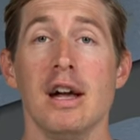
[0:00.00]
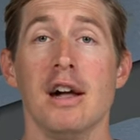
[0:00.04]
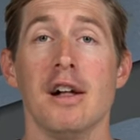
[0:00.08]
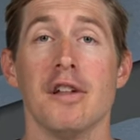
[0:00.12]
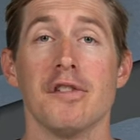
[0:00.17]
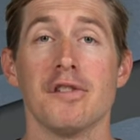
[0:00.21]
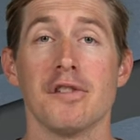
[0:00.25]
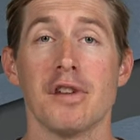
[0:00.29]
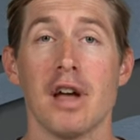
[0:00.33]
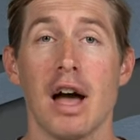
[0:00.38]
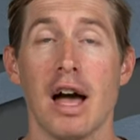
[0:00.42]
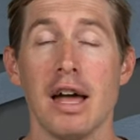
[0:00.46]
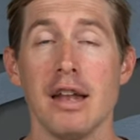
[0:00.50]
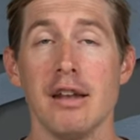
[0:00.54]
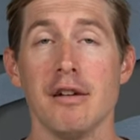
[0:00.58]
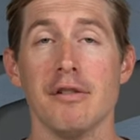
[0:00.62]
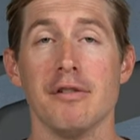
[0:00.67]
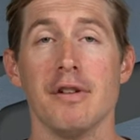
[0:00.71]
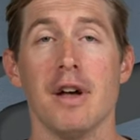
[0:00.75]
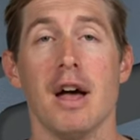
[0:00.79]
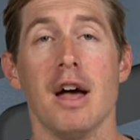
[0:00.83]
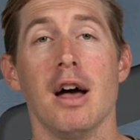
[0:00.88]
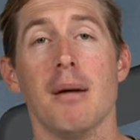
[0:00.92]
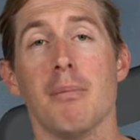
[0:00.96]
It's kind
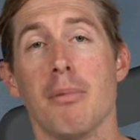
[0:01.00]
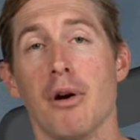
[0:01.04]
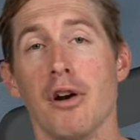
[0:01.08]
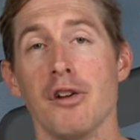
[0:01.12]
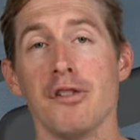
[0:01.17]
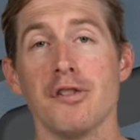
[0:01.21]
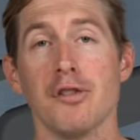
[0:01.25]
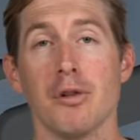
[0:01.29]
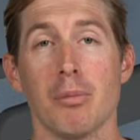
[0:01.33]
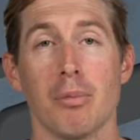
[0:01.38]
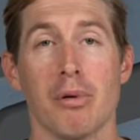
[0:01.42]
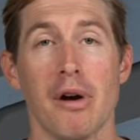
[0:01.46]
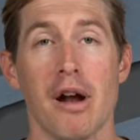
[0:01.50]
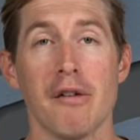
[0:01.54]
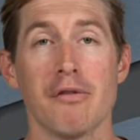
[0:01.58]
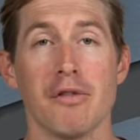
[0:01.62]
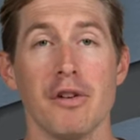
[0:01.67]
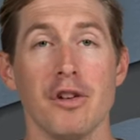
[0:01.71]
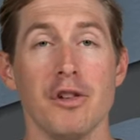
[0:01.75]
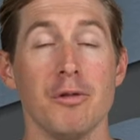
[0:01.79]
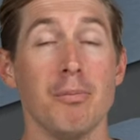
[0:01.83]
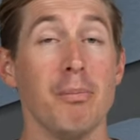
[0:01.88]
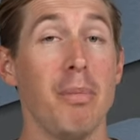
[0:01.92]
of personal preference,